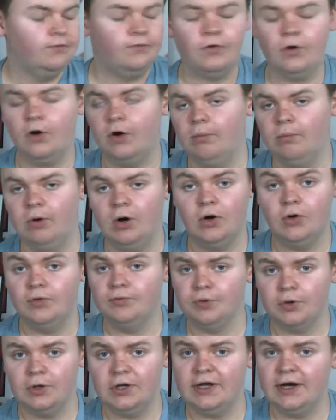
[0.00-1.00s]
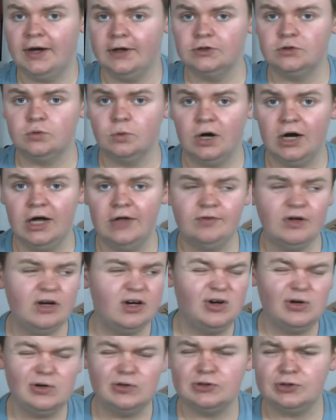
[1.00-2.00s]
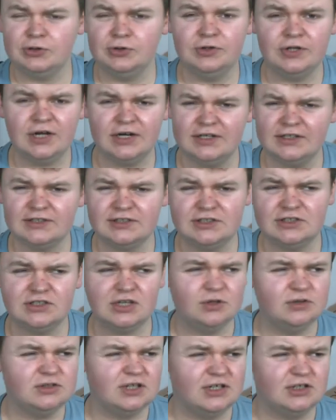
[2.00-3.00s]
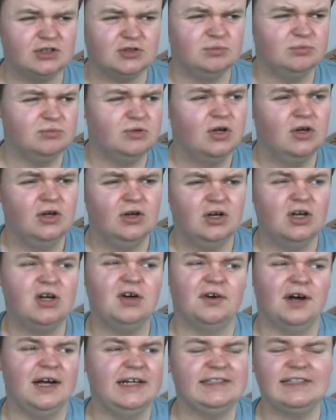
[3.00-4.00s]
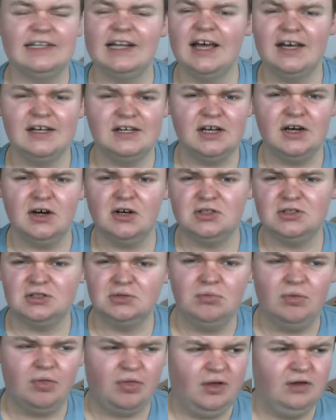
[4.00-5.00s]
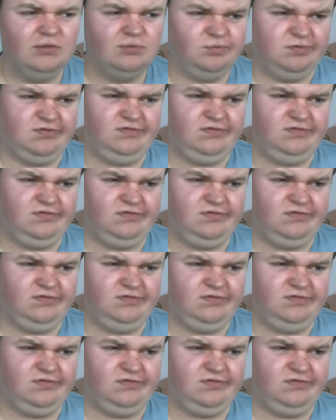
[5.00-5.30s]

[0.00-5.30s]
from Unruly Housewife, and I don't know who that is, it sounds like some crazy lady or something.